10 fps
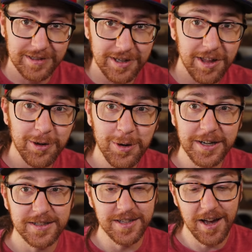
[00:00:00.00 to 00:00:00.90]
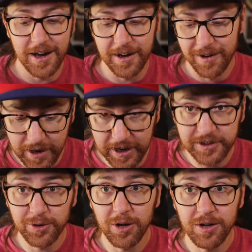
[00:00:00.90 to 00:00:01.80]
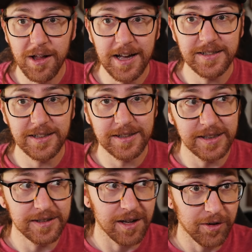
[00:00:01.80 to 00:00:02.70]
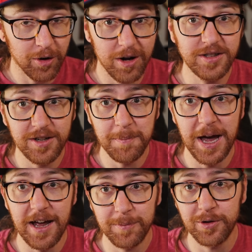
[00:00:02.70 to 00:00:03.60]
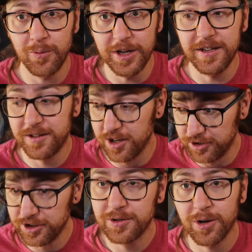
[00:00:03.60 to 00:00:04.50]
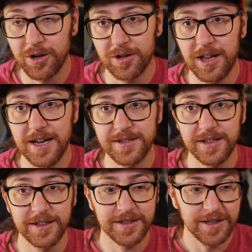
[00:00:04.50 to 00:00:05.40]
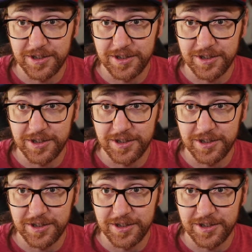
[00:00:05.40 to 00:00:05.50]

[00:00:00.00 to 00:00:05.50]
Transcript: As another quick aside, X-Crawl Classics is cross-compatible with Dungeon Crawl Classics,